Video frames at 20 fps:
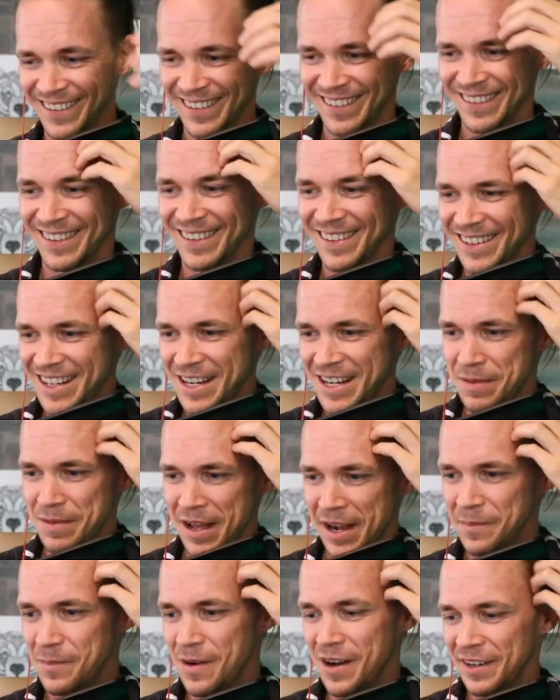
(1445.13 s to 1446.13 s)
Keep that
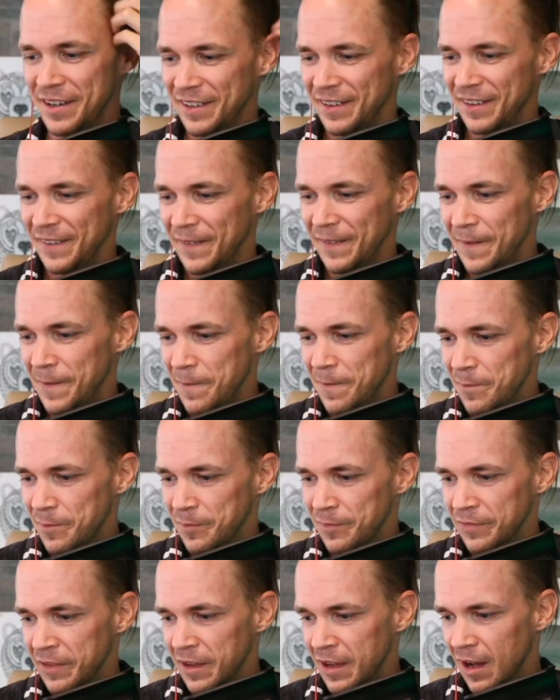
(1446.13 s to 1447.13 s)
in mind.
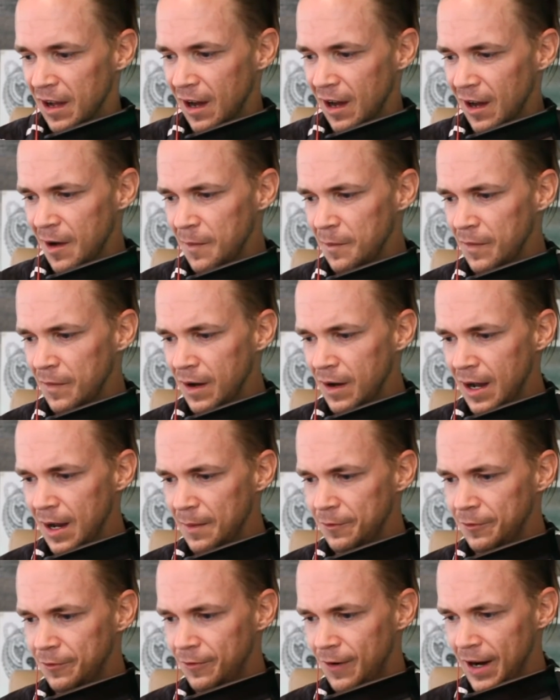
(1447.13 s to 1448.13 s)
I'm
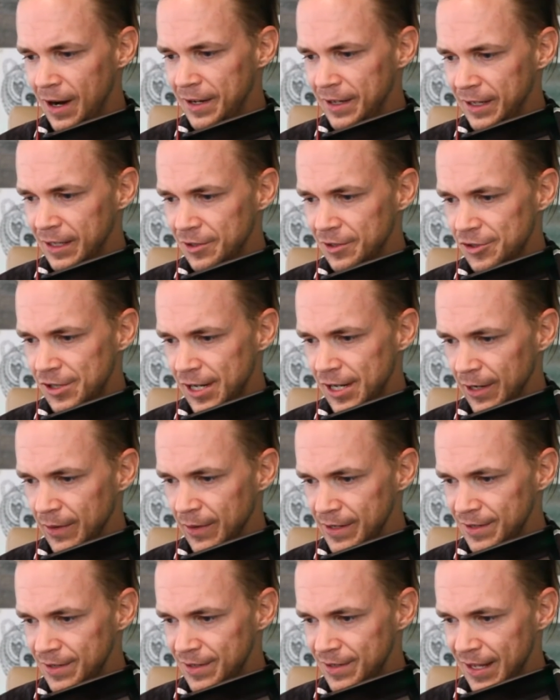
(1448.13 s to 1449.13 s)
finding
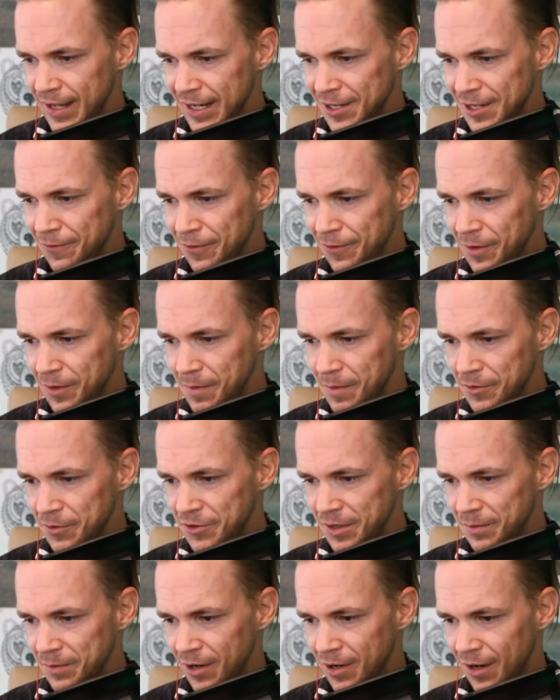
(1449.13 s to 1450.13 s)
cherries. Thank you for the
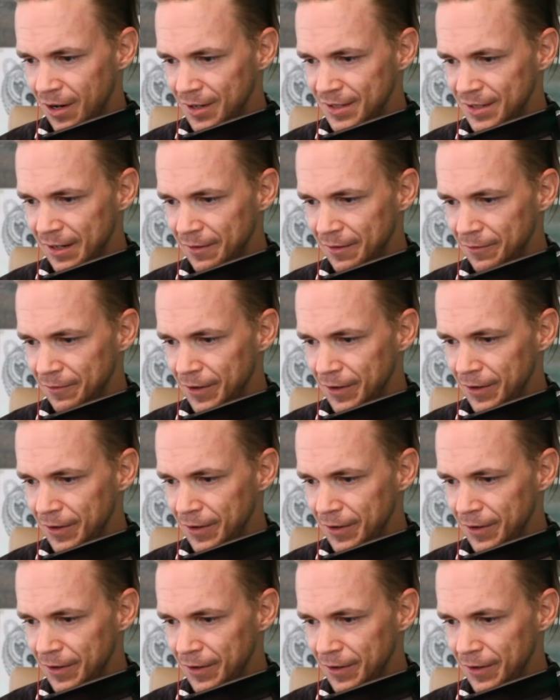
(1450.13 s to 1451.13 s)
membership content. Very
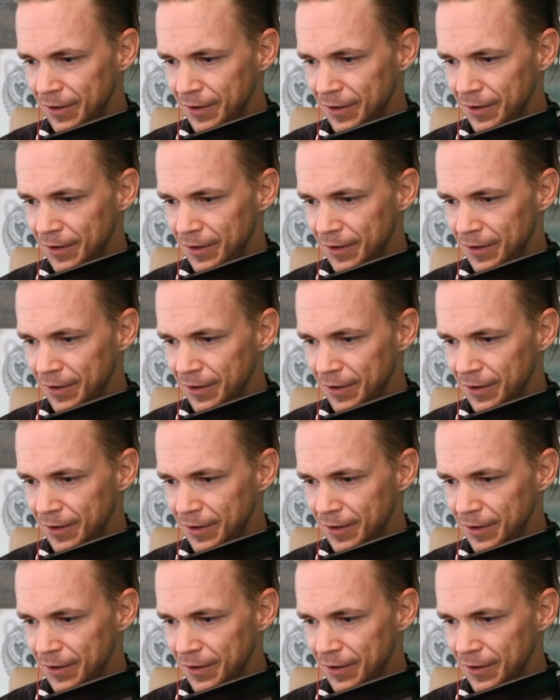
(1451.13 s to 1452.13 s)
long wave. Nice. I'm
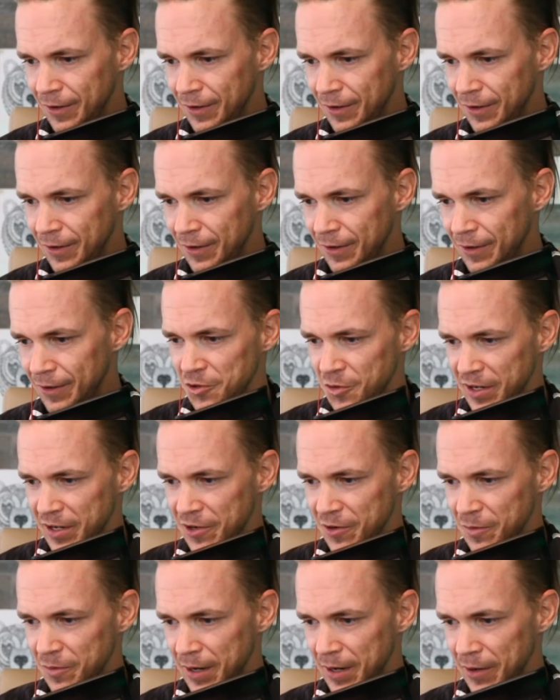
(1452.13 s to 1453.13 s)
glad you guys are enjoying your
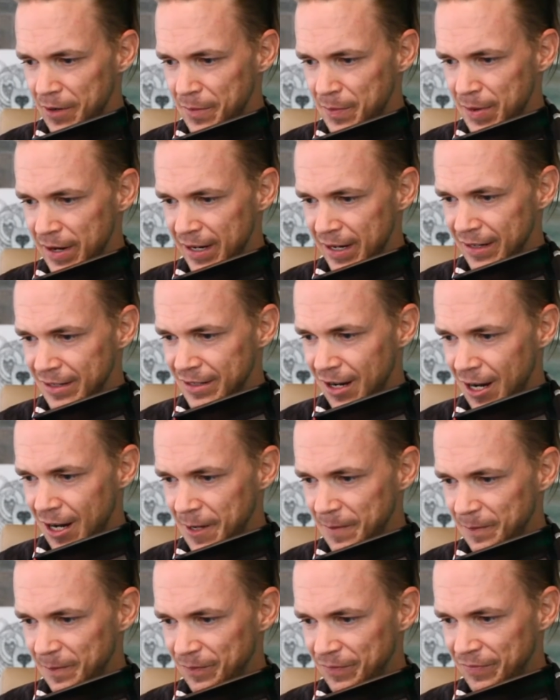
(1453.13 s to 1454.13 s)
berry picking
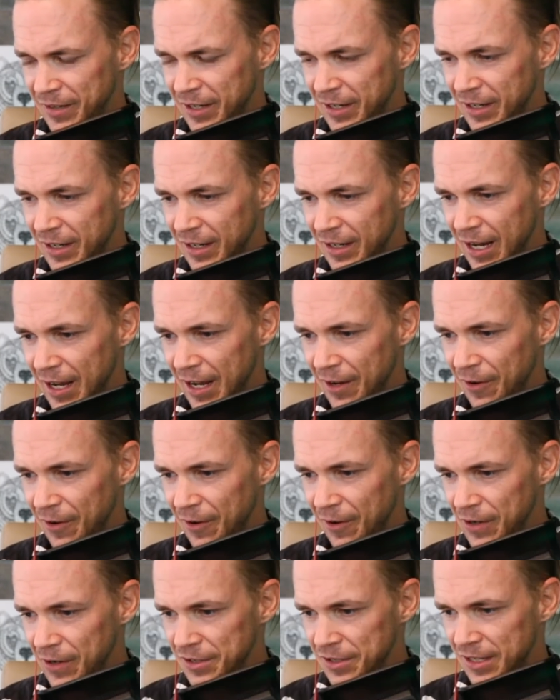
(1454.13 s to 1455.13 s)
time and all your
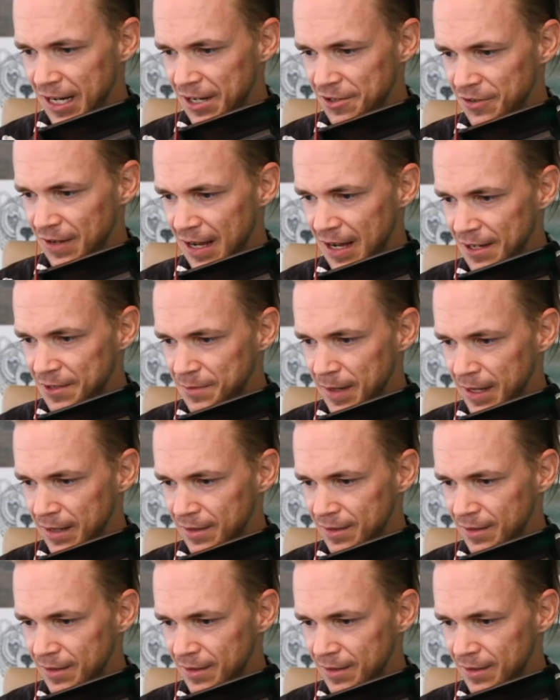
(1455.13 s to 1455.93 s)
educational aspects.